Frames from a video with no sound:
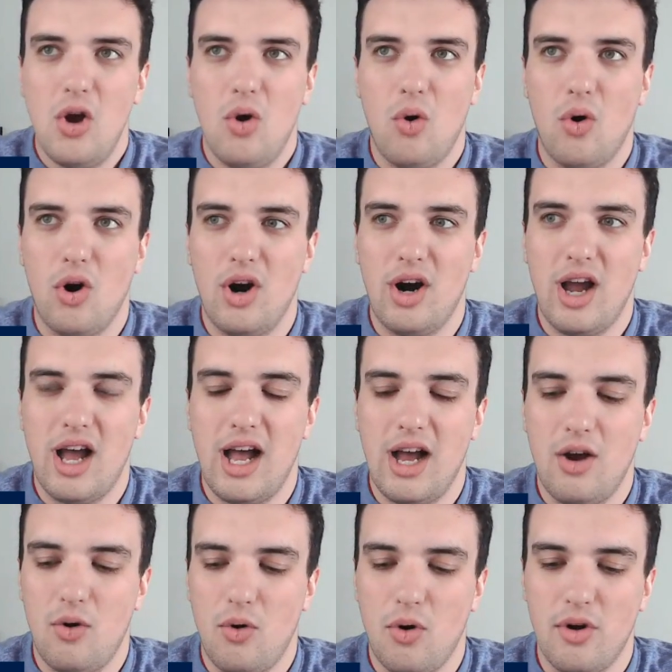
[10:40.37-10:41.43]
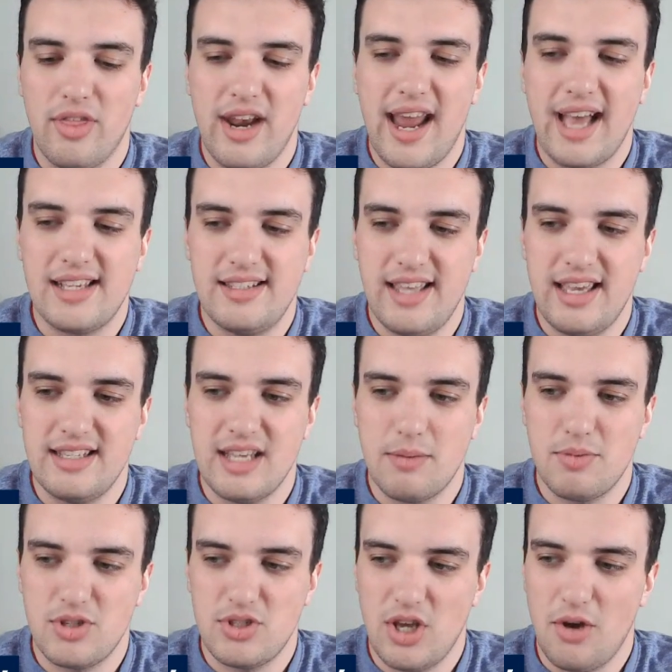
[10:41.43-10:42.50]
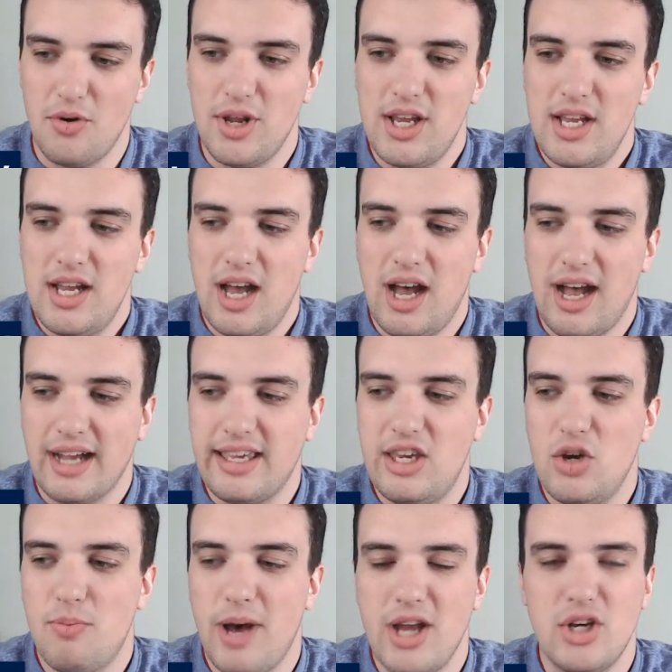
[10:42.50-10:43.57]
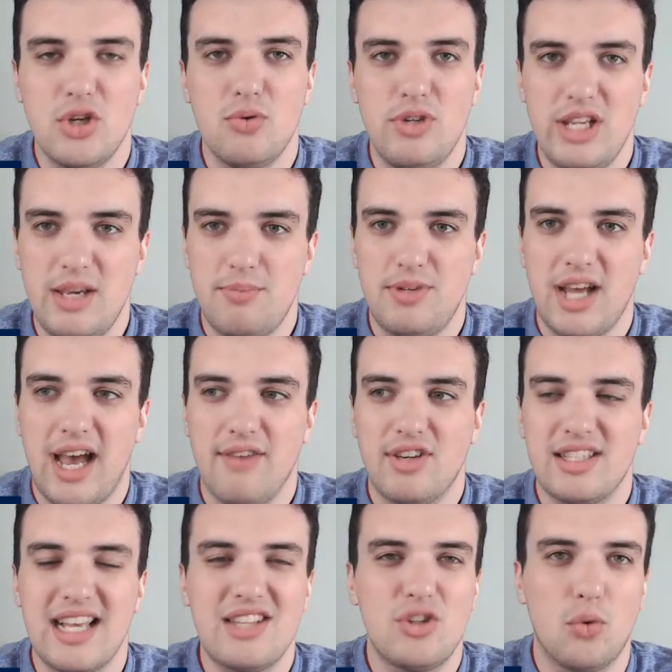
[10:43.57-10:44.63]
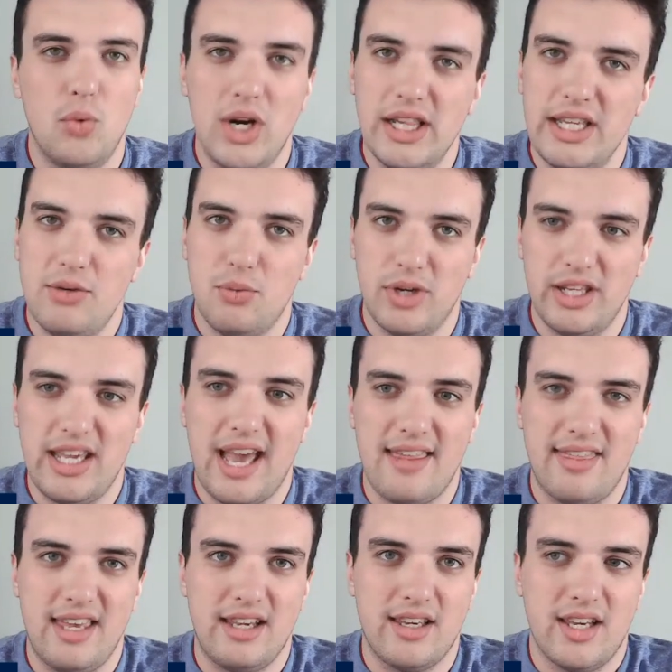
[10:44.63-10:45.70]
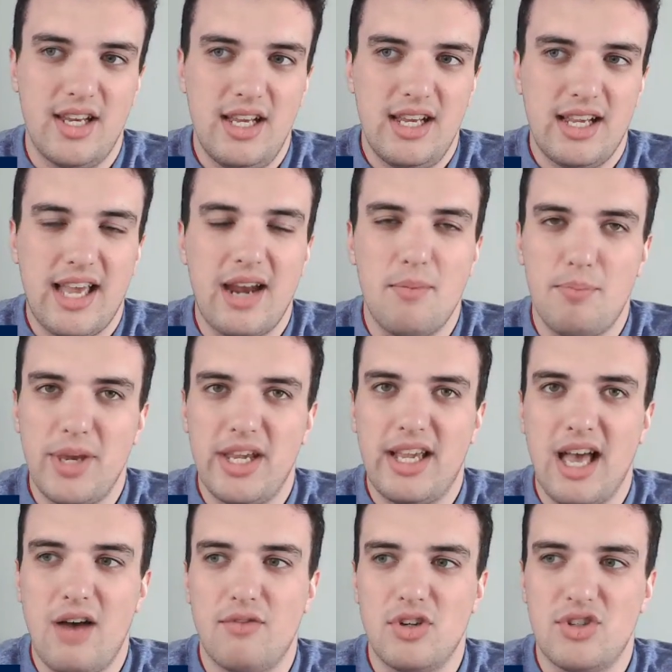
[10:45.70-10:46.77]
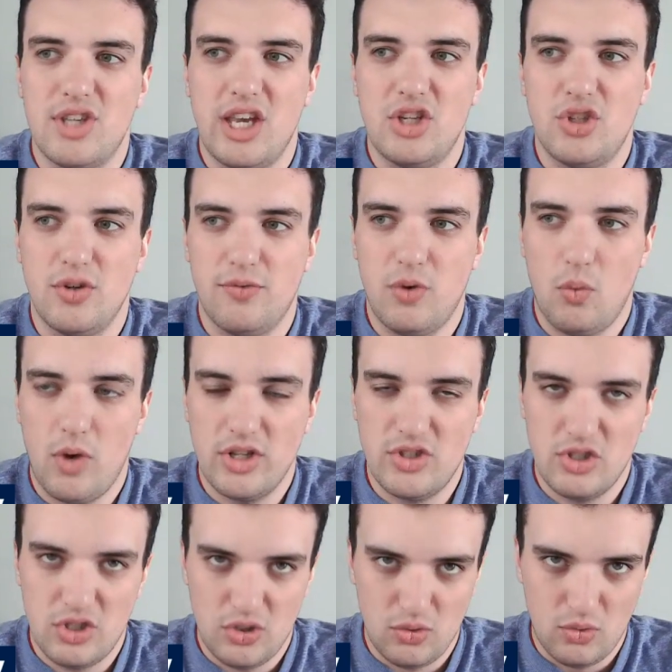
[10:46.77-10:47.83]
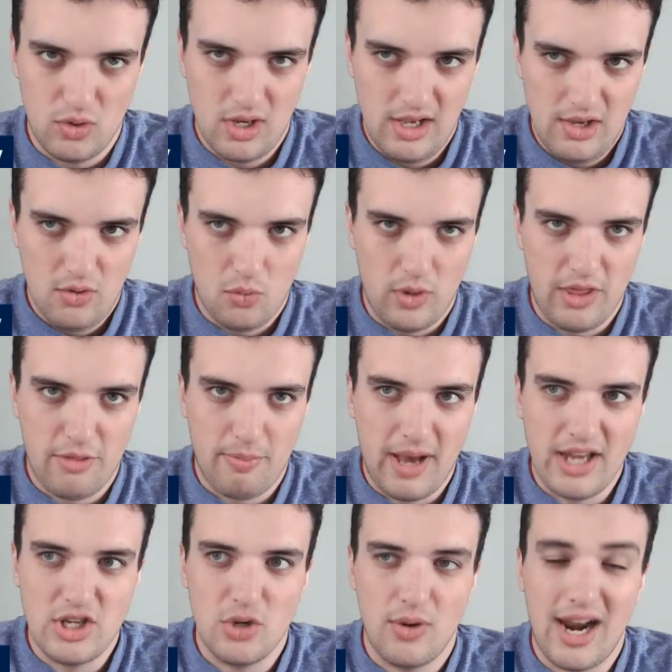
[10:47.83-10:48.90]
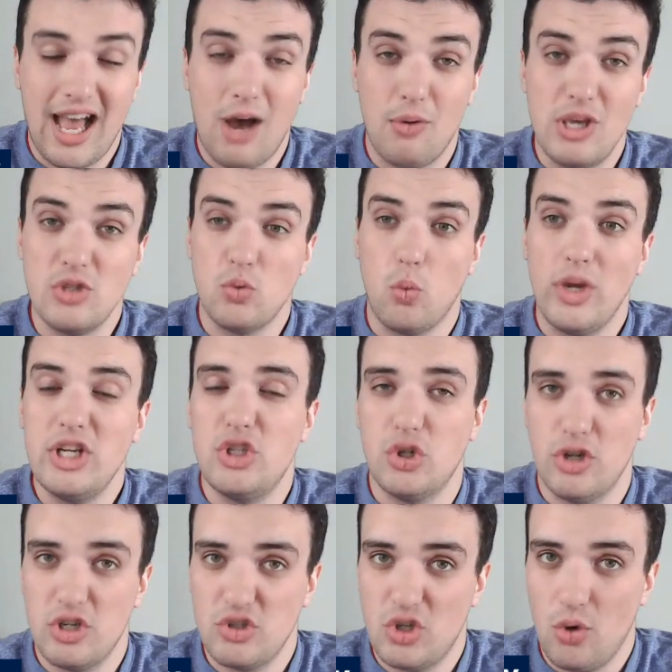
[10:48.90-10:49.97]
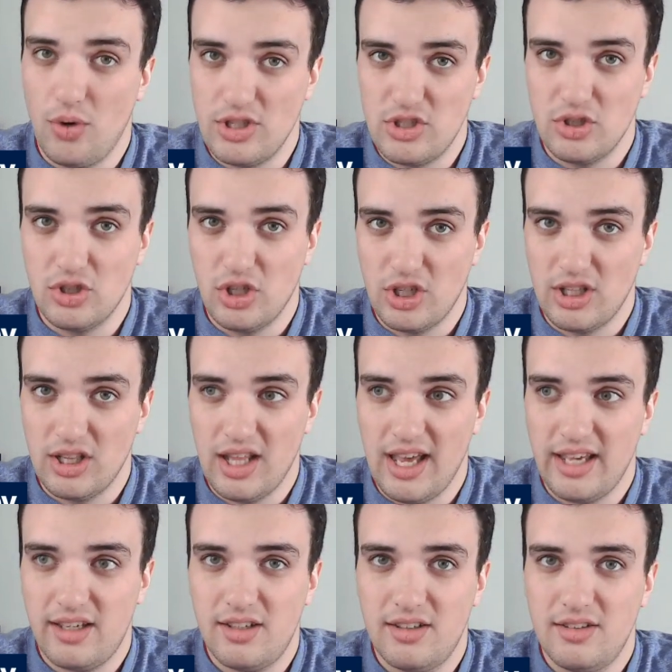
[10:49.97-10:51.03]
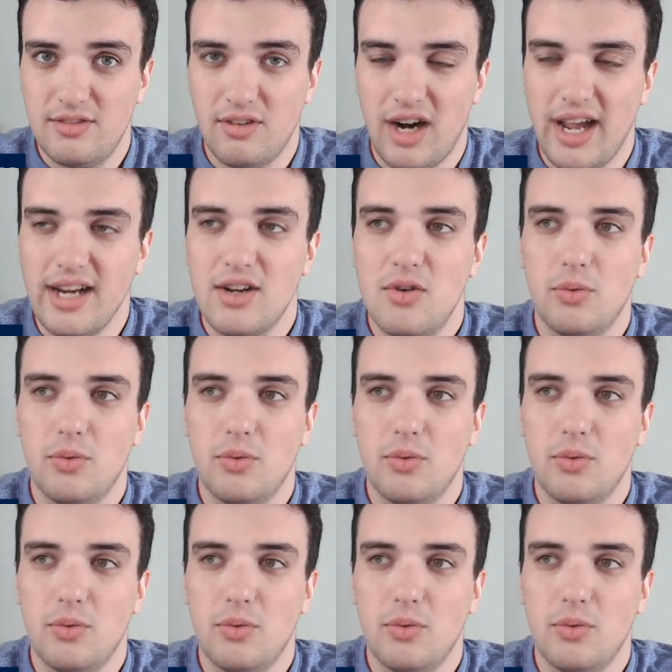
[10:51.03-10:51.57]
or the next day's episode, Akil Badu deep dive. Because that's a really, really, I think, kind of big conversation for what to do with Badu and how his winter is going to look like, right?